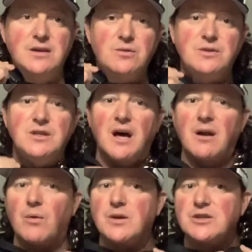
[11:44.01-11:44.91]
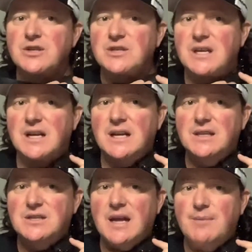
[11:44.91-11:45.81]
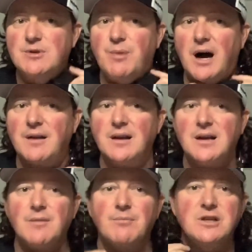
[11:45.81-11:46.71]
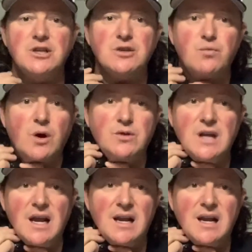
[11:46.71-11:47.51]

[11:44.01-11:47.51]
So it's not always just sitting in the same spot, but just rotate it.